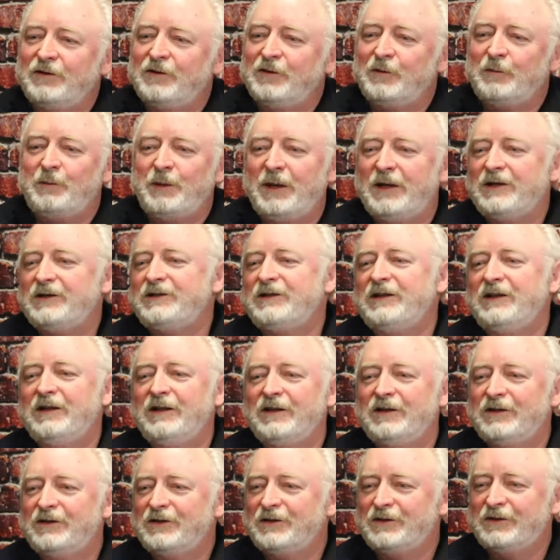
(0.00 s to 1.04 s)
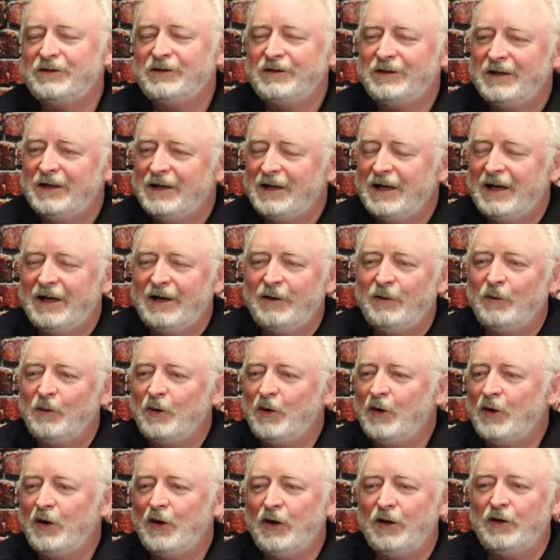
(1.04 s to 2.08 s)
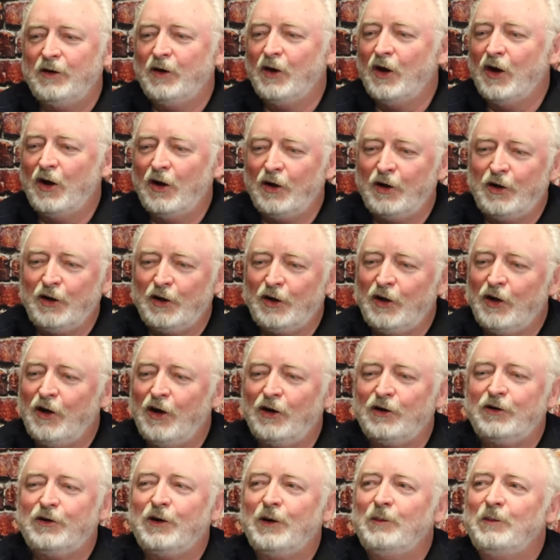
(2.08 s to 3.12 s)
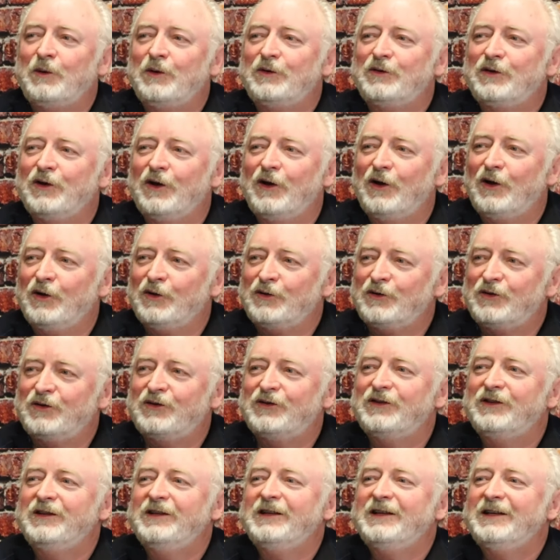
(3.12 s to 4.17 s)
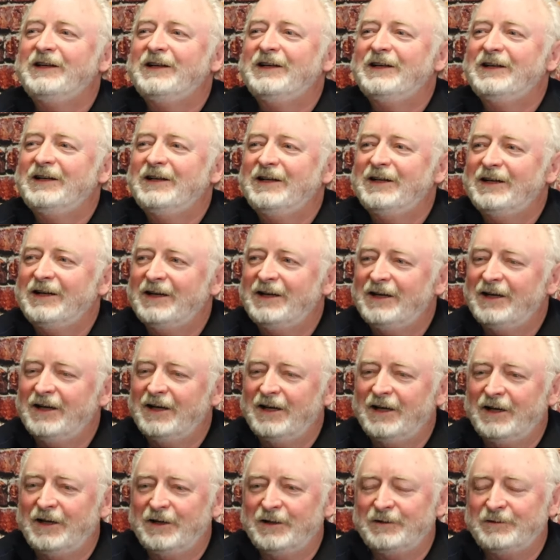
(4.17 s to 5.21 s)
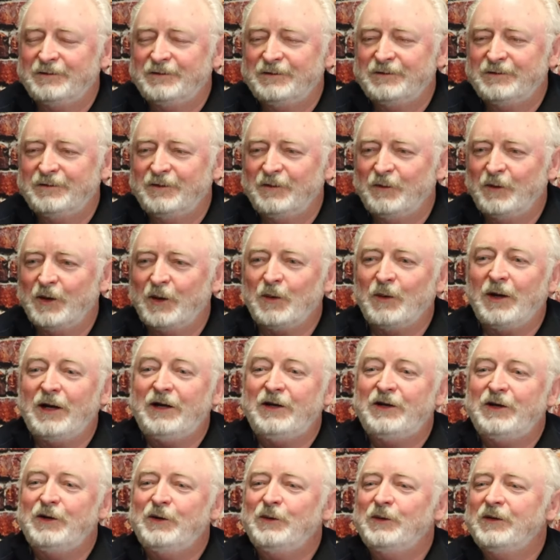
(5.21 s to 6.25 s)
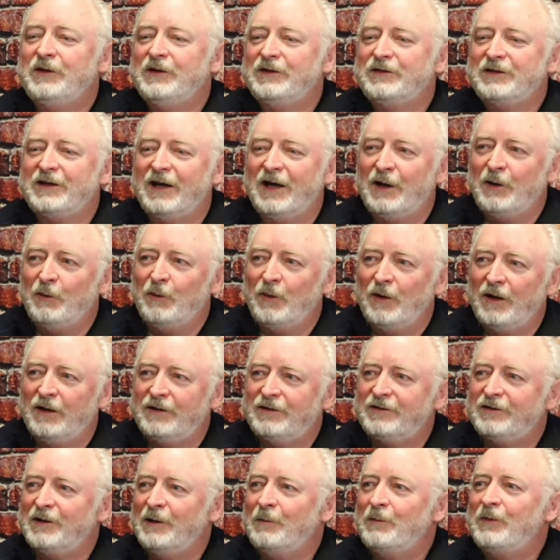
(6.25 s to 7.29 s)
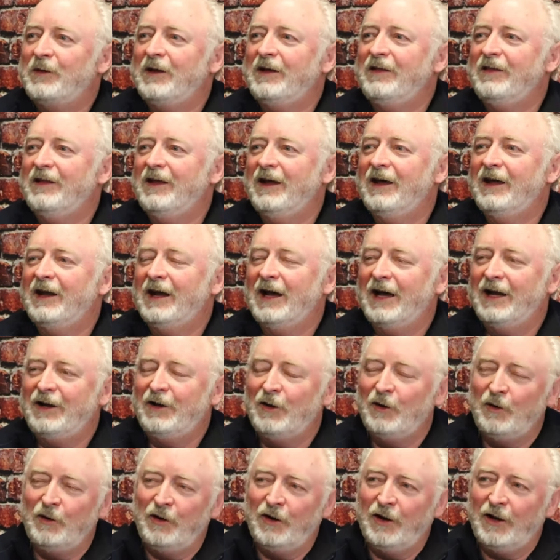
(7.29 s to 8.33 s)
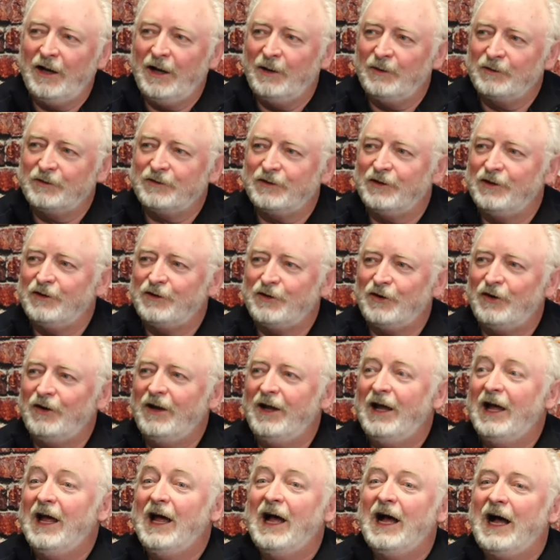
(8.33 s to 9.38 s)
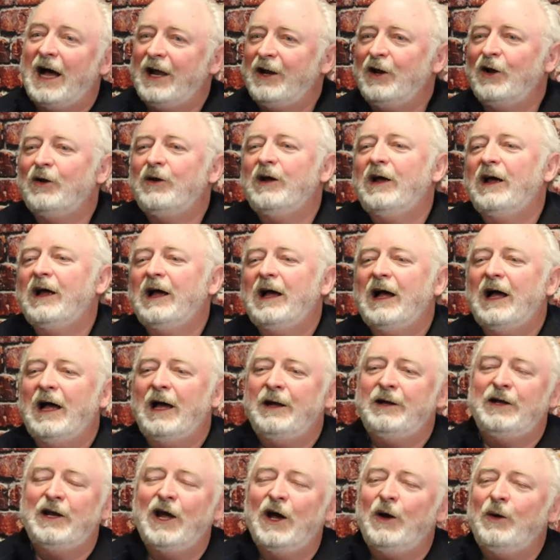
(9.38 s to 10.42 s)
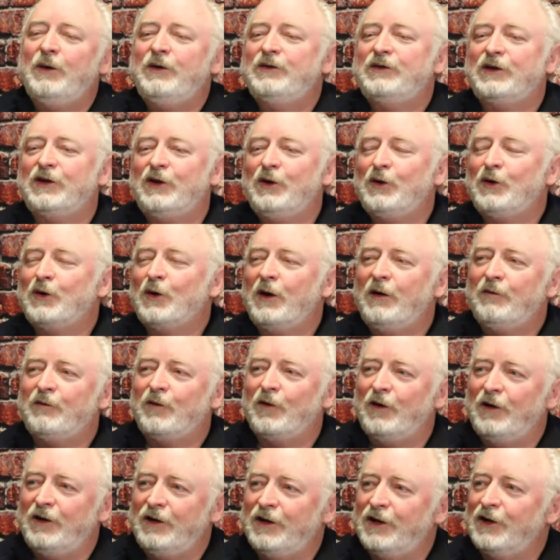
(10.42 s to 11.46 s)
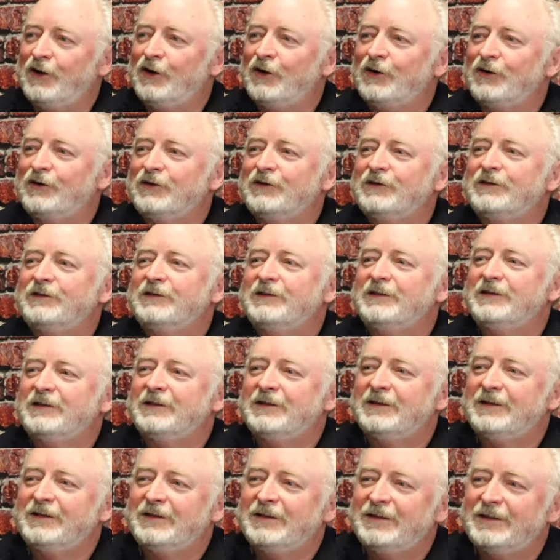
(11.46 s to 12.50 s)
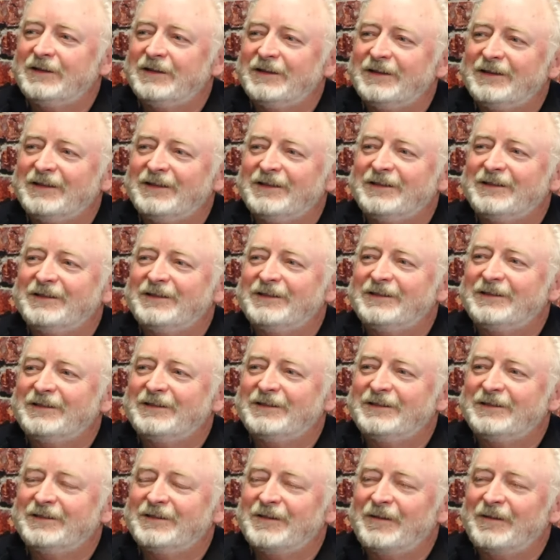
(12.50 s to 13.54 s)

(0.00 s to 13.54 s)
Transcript: of patients. Right. Long, good long term results. Uh, what do I do? when this guy wants something that I don't know how it's going to turn out. I don't. I know he's going to do great for a year. Right. And then become